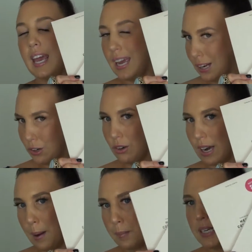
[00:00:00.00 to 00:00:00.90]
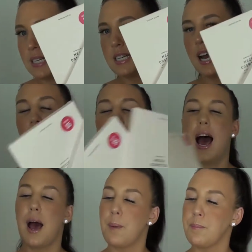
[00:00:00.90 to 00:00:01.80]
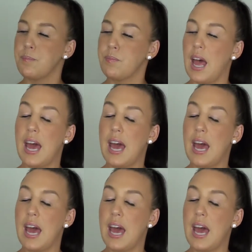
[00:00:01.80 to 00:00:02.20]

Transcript: in your cupboard, and